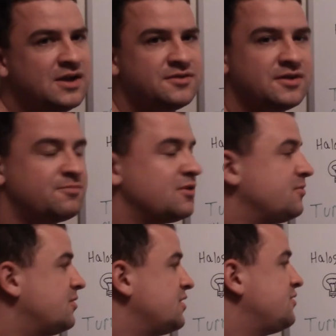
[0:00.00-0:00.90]
So that's pretty
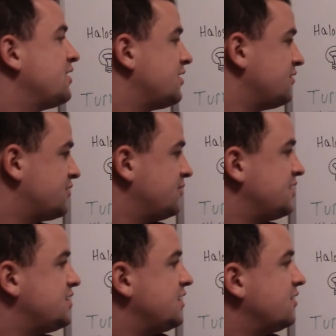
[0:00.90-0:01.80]
much like your
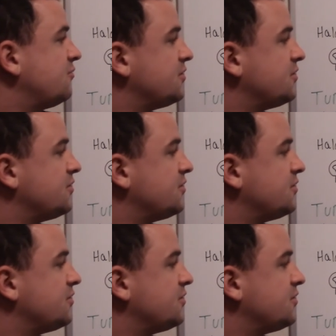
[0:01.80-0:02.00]
switch here.